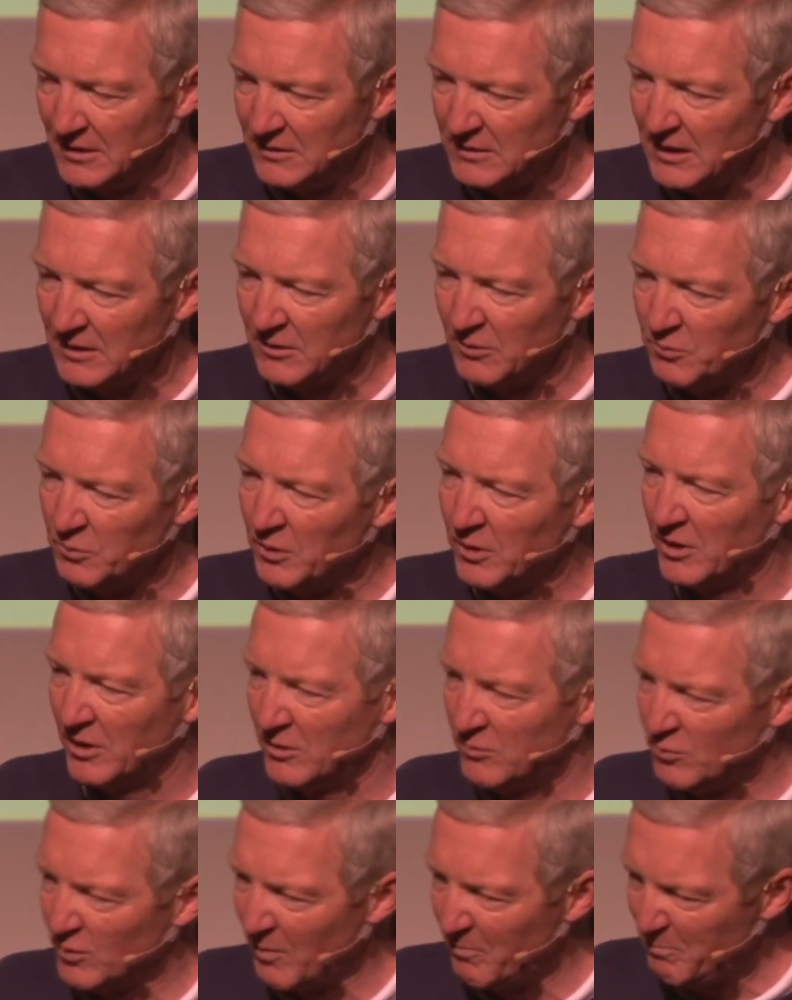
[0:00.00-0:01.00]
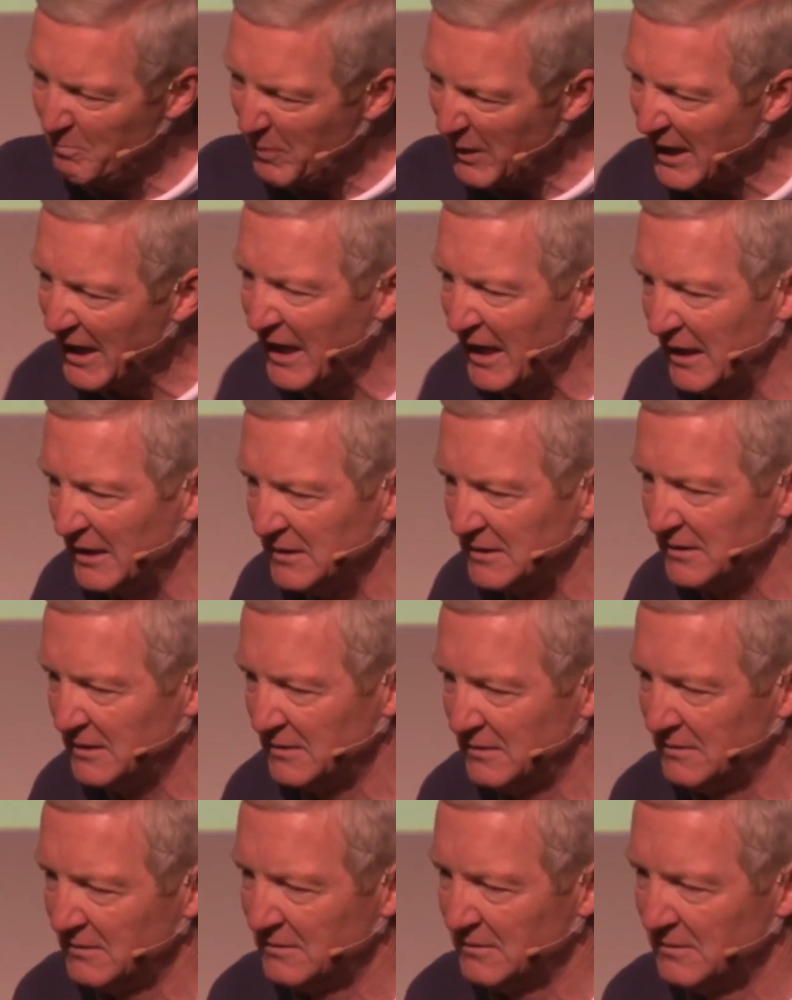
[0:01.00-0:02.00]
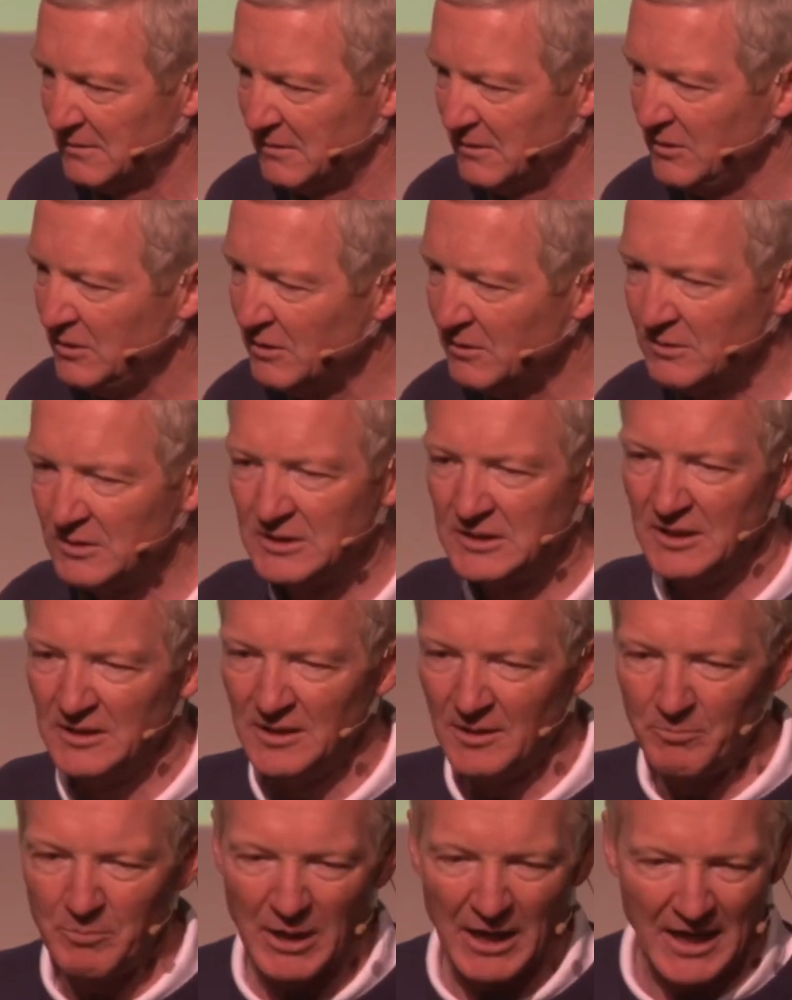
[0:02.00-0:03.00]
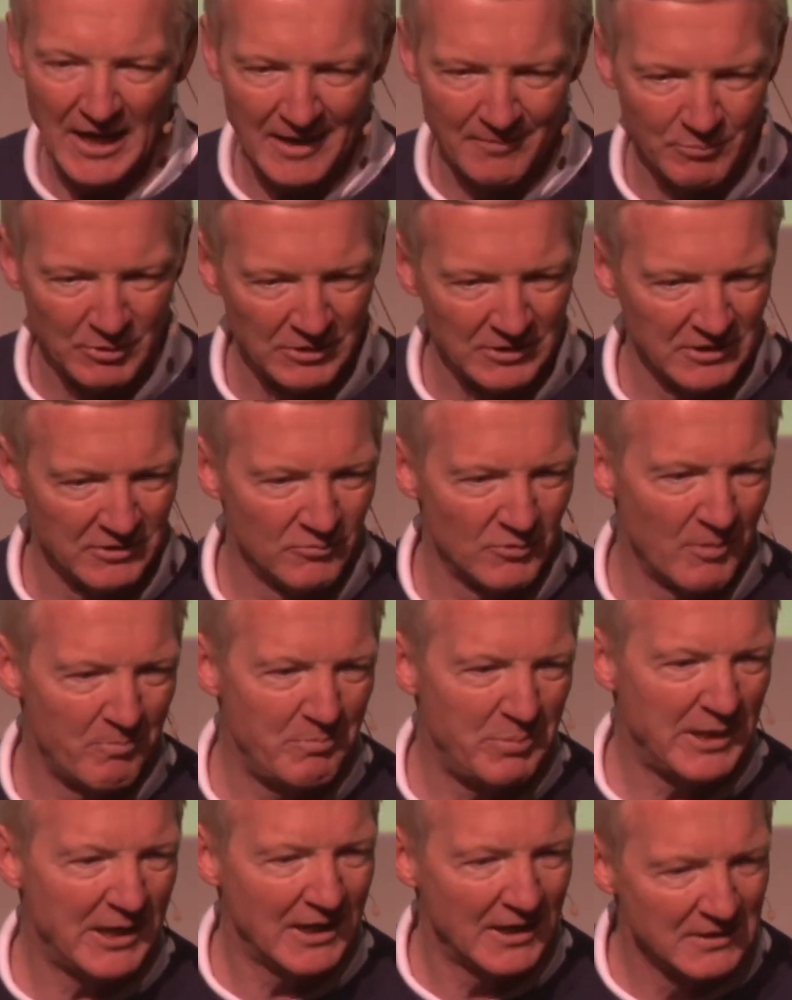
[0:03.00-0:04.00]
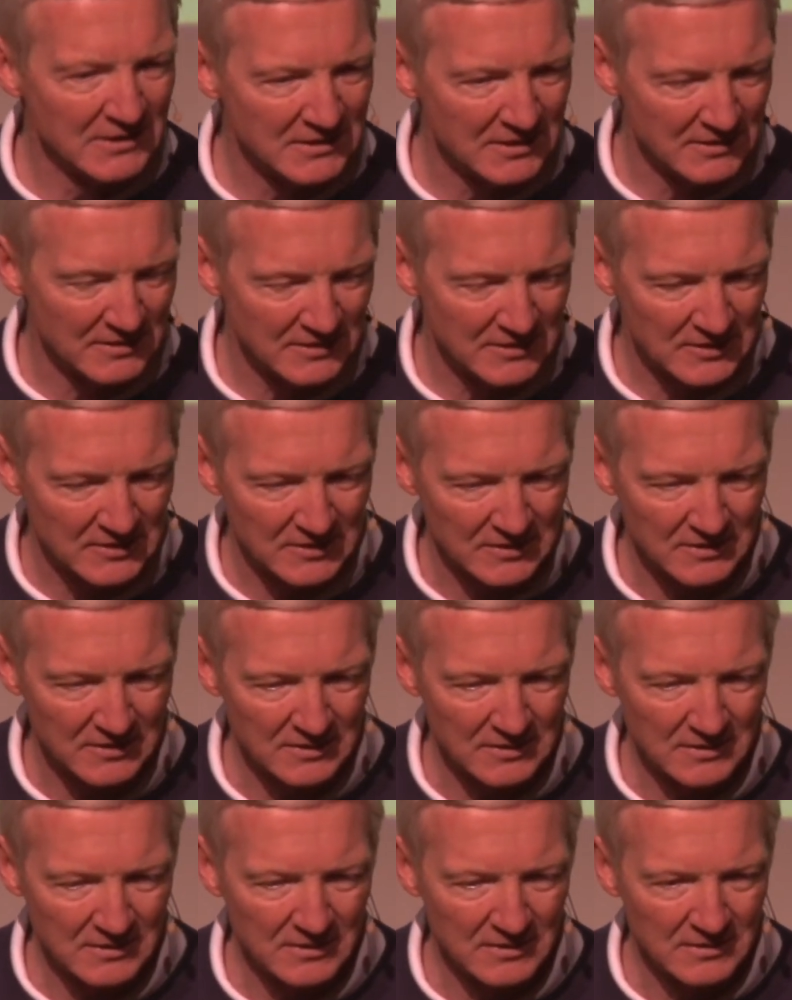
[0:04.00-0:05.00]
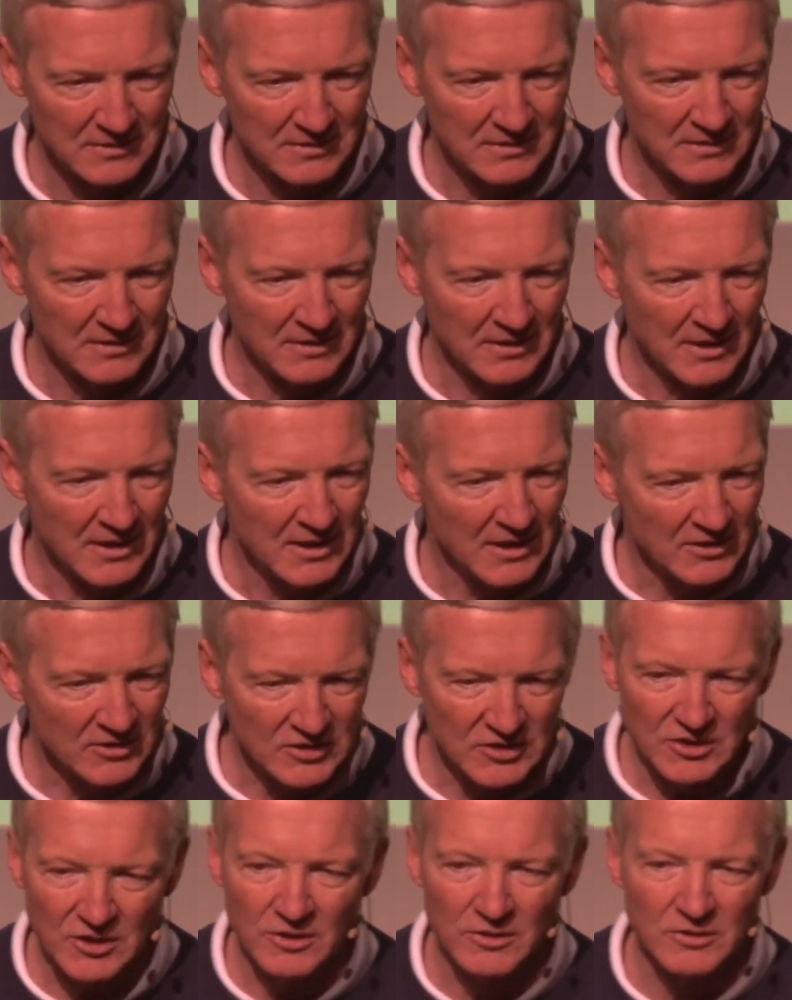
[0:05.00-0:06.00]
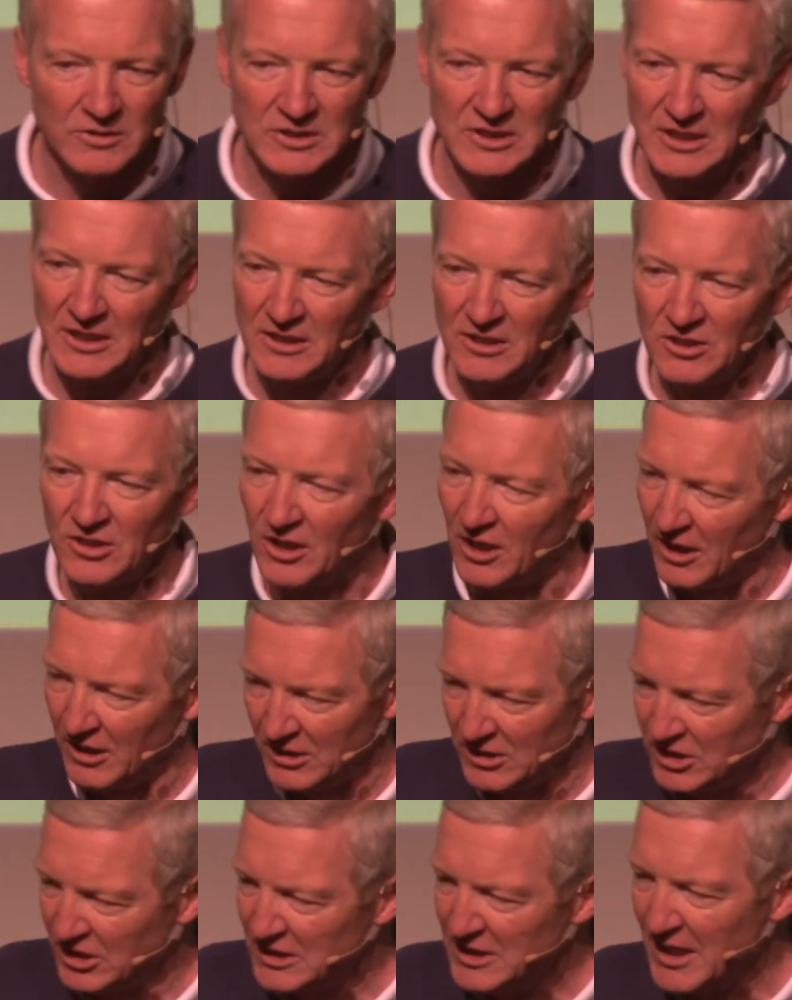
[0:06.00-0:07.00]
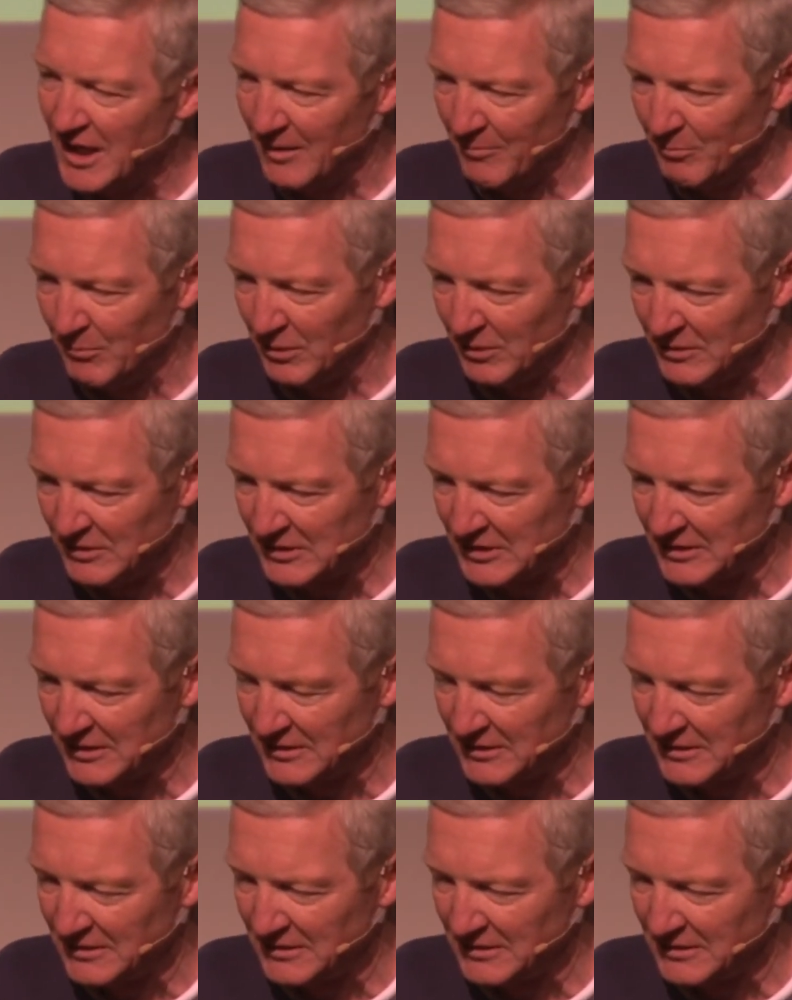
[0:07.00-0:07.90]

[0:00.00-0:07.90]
that the word repent used in the Bible and repentance is used in large numbers